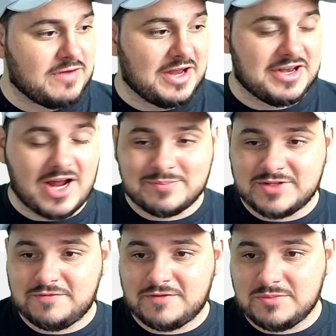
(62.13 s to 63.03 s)

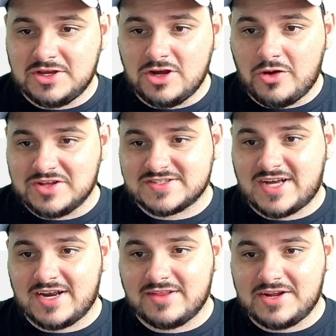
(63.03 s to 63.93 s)
adopted Flamigo as
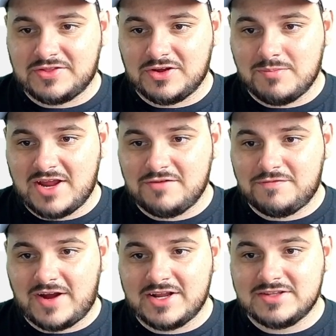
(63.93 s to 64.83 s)
kind of like their main
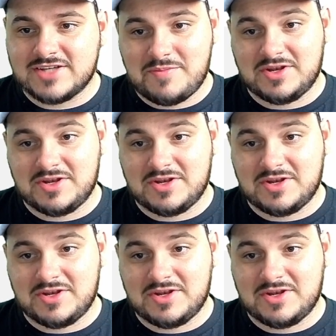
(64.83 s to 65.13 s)
fighting type.